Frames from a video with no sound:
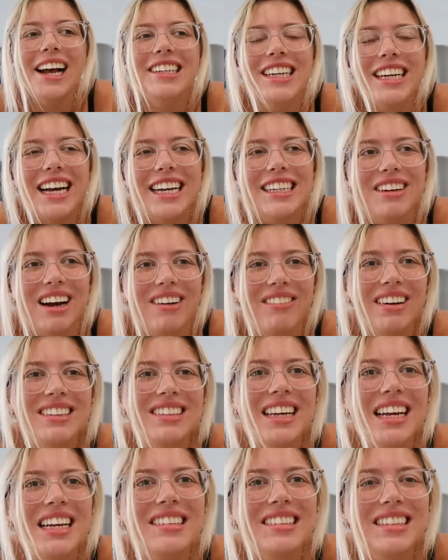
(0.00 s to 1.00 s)
as you guys read by
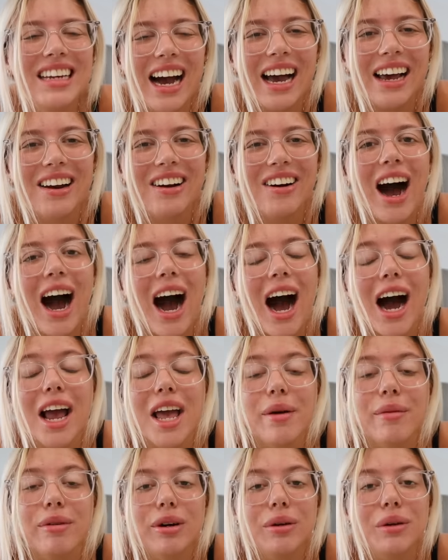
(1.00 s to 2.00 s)
today's title i
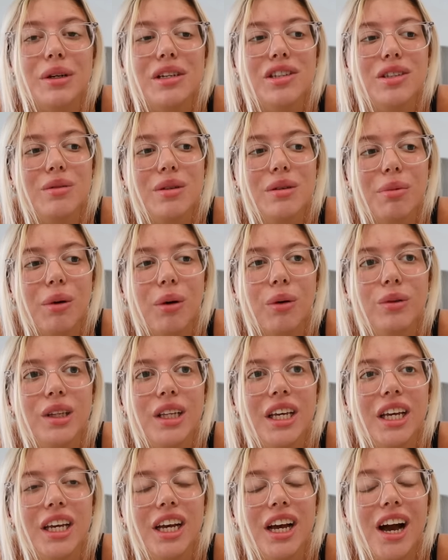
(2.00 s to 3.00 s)
am going to be
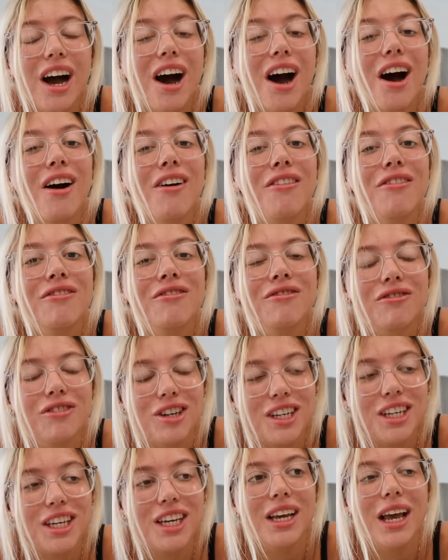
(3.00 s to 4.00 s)
pulling a
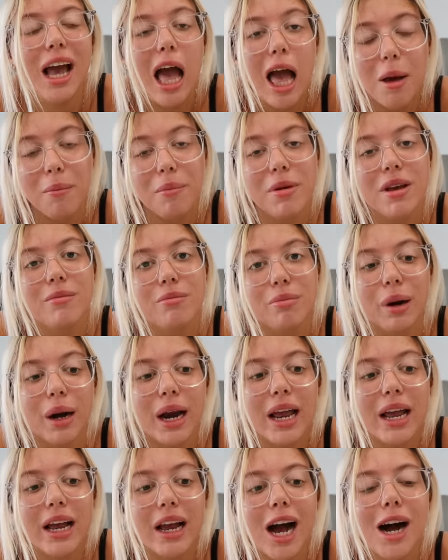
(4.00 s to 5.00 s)
freaking epic
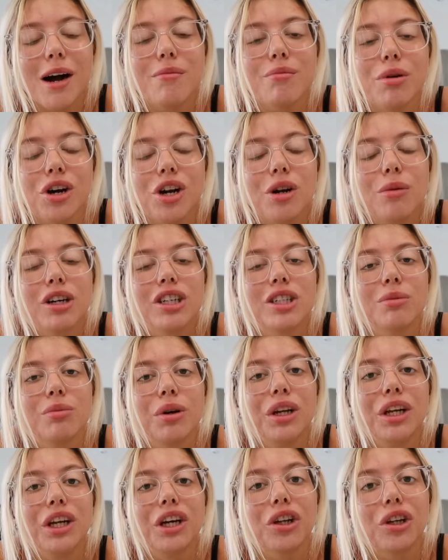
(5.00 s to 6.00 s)
prank. I'm pretty much
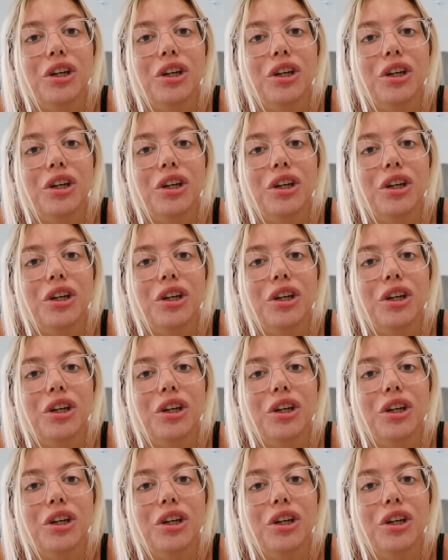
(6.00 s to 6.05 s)
putting